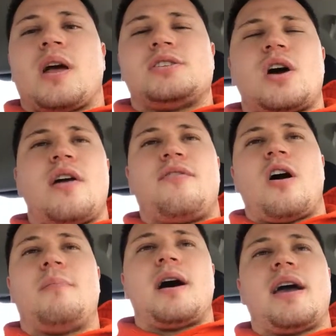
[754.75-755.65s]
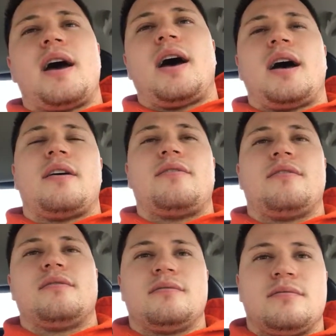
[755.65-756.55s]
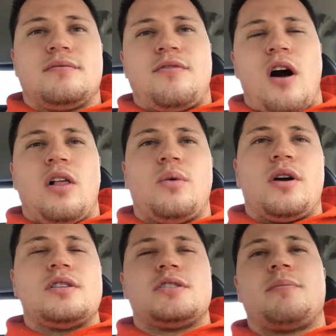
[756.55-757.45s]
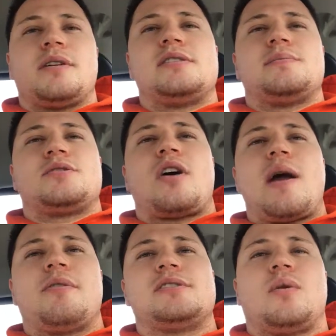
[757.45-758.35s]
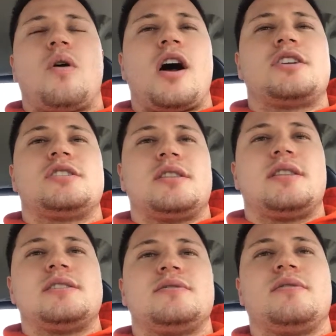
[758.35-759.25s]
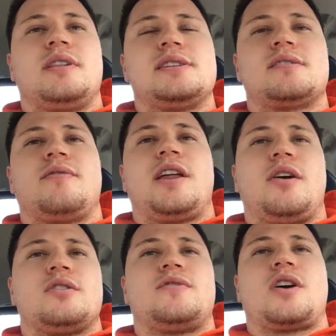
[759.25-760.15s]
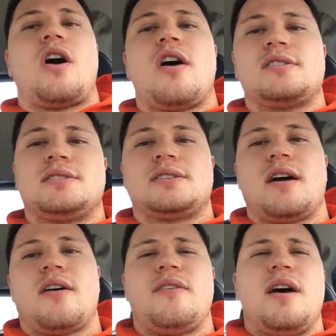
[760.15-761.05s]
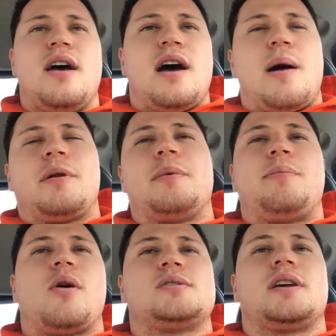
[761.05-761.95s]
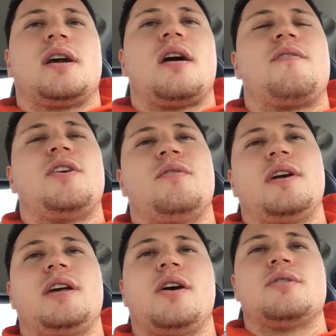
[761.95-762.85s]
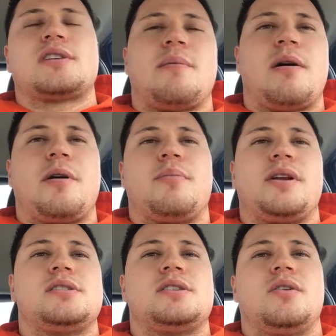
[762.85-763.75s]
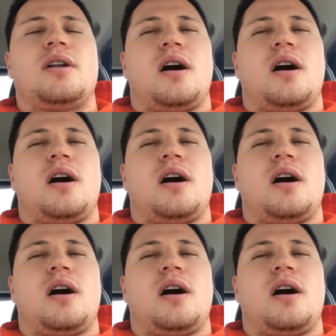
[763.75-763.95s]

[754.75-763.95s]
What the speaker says: Sorry for all my followers or my subscribers that watch these videos for cars and stuff. I'm going to be posting a few videos coming up here pretty soon.